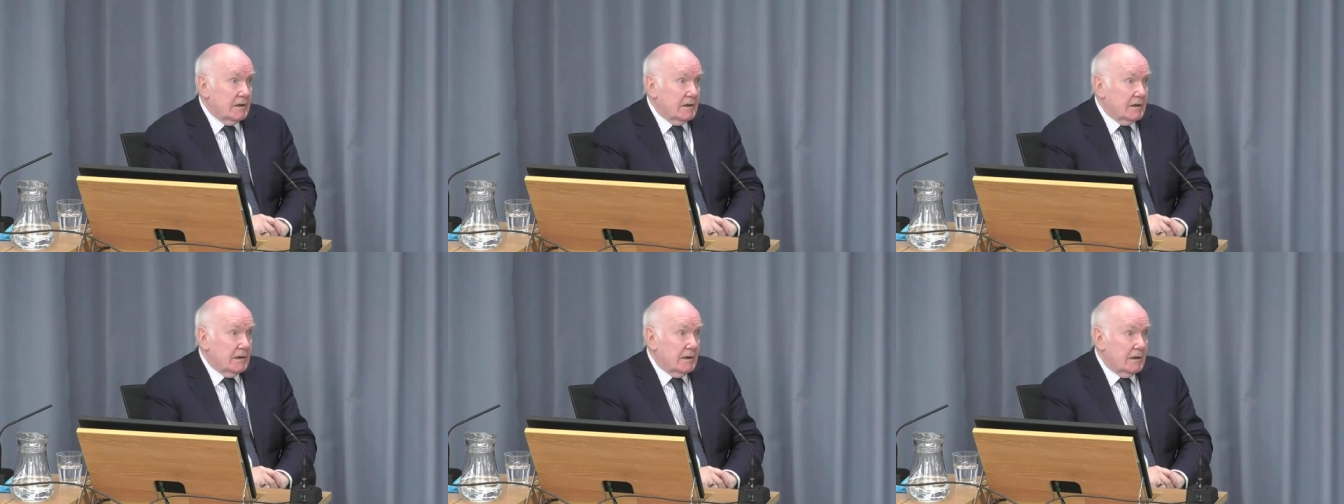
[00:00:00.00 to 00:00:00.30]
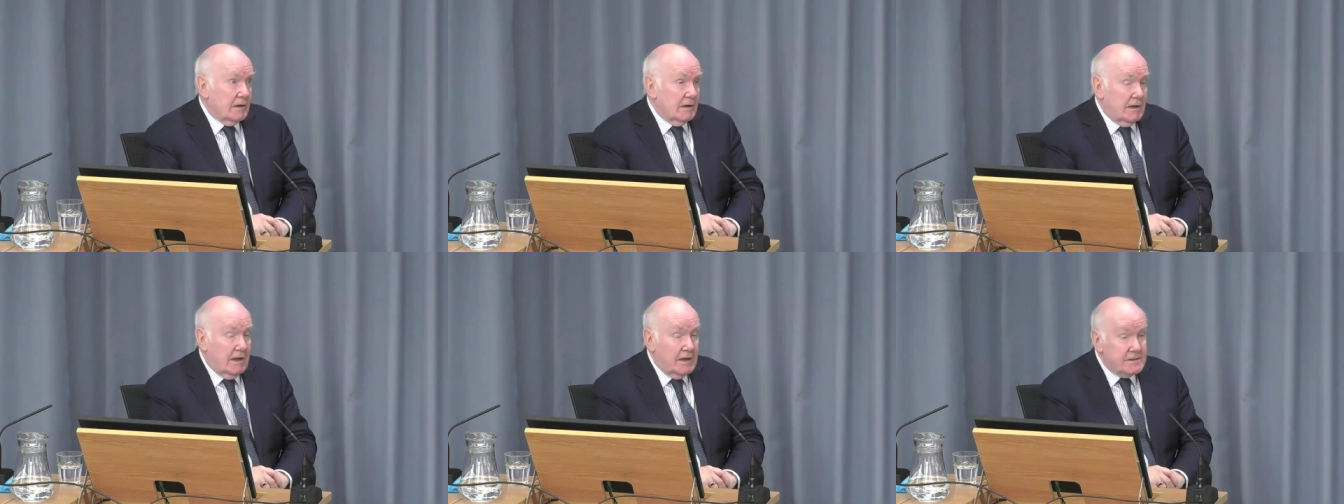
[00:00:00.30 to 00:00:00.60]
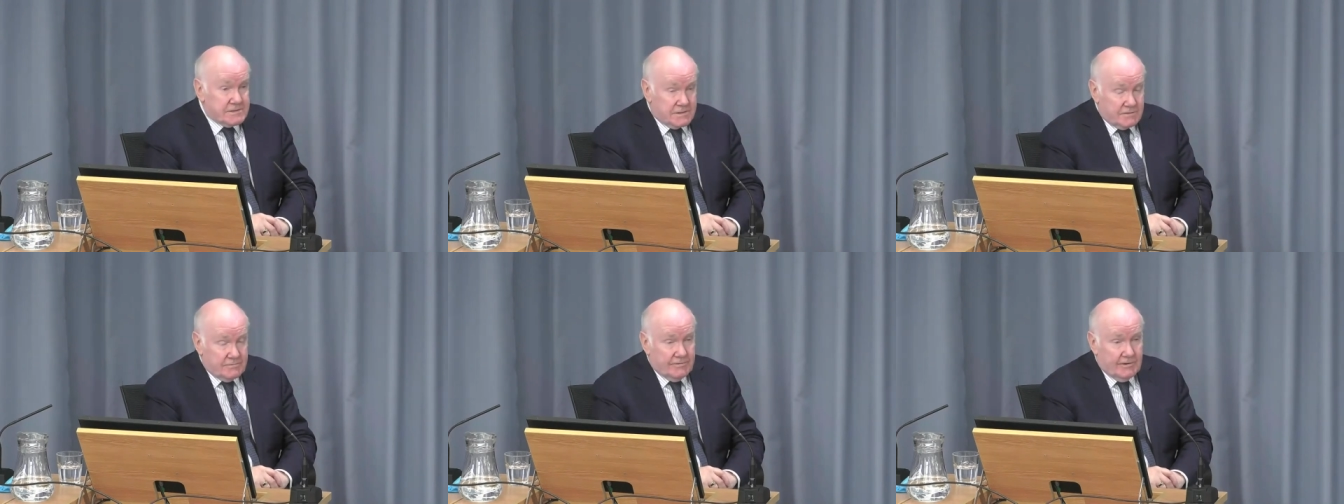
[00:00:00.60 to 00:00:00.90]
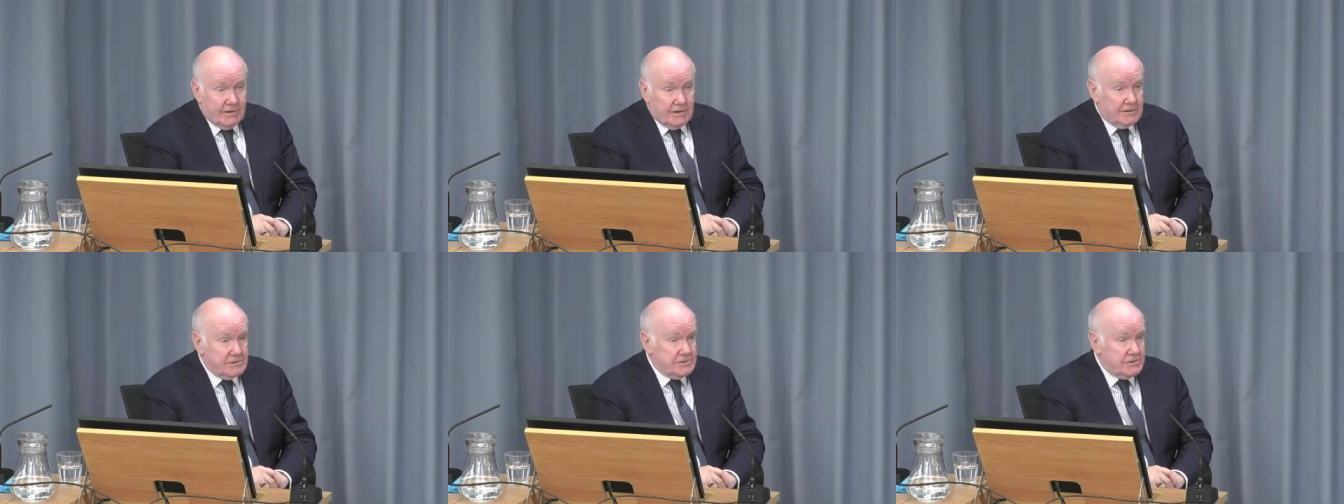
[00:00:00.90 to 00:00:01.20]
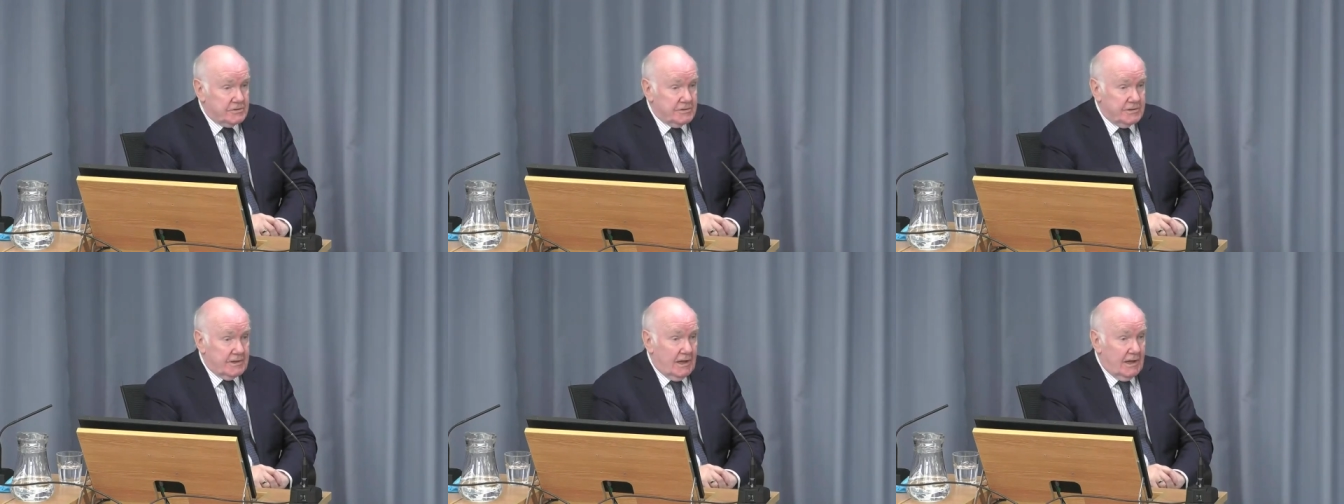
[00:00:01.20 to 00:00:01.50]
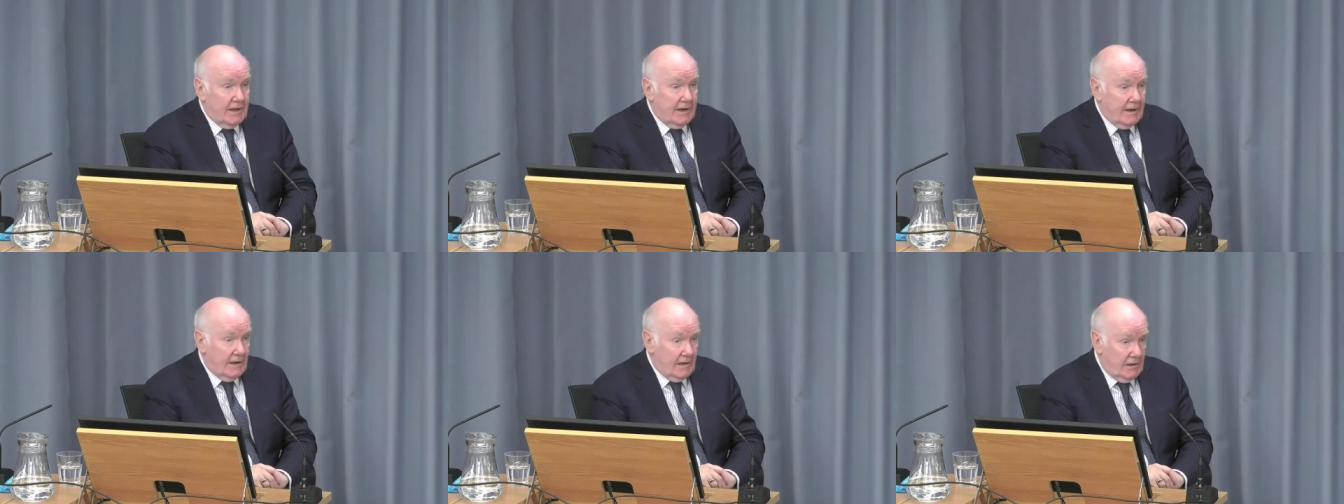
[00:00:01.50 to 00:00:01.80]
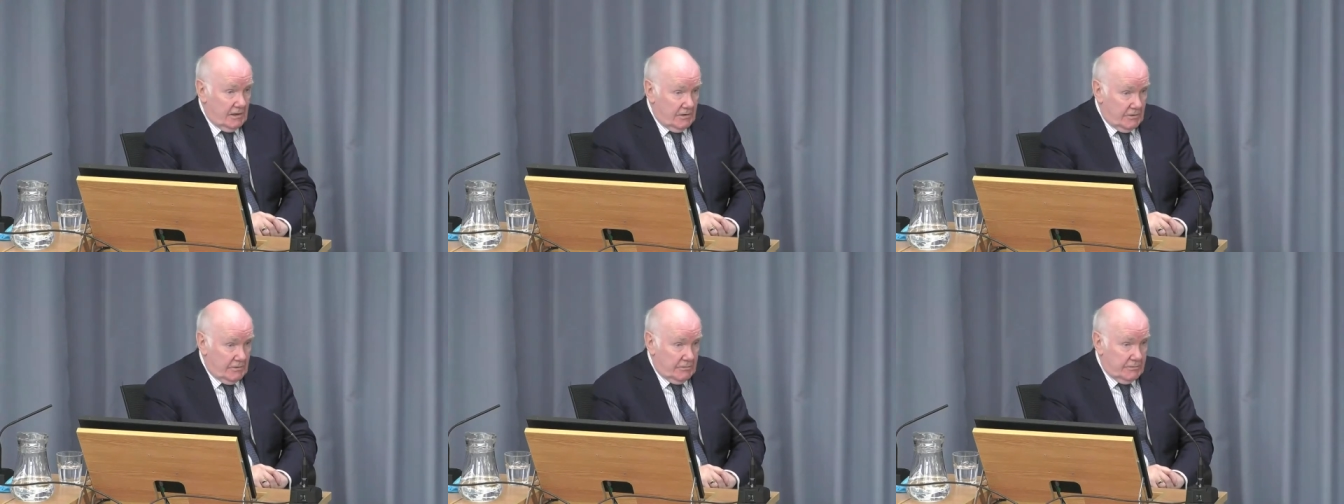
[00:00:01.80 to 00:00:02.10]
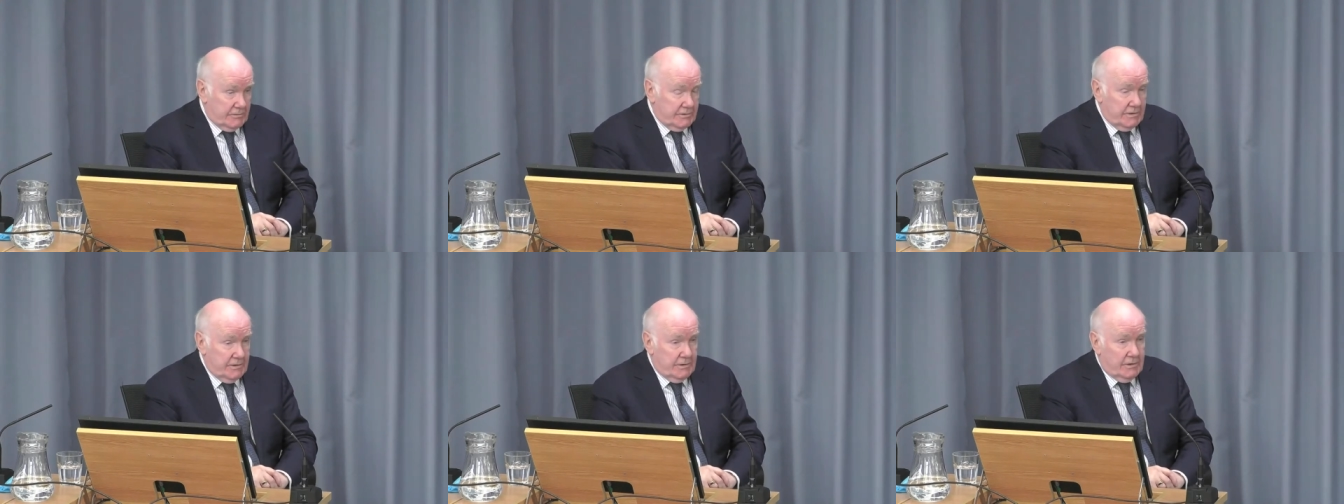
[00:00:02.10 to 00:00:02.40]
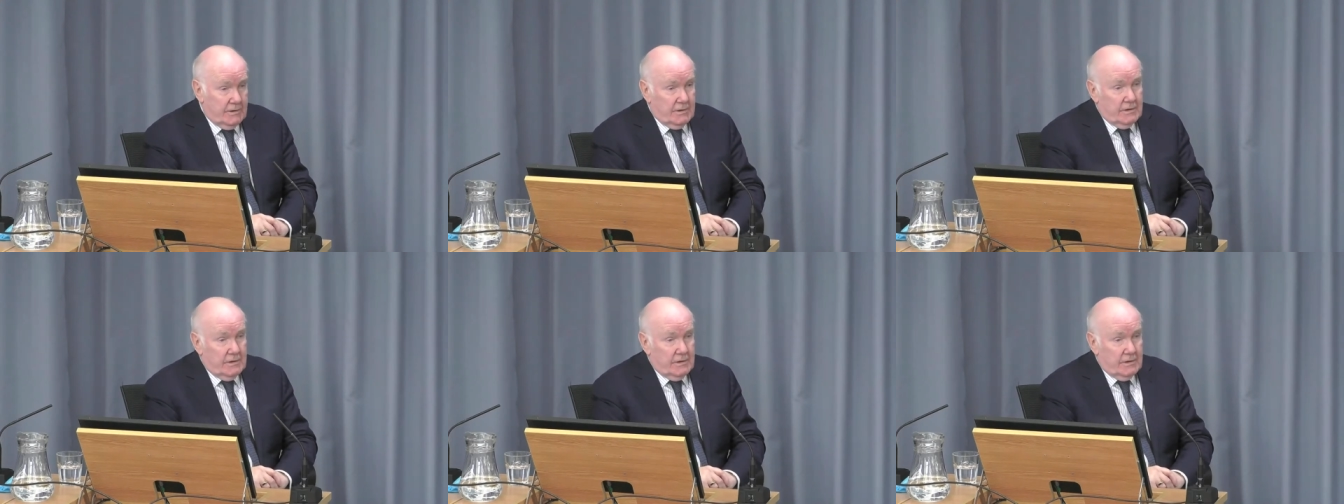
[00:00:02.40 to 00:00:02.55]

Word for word: uh, insofar as your diary allowed.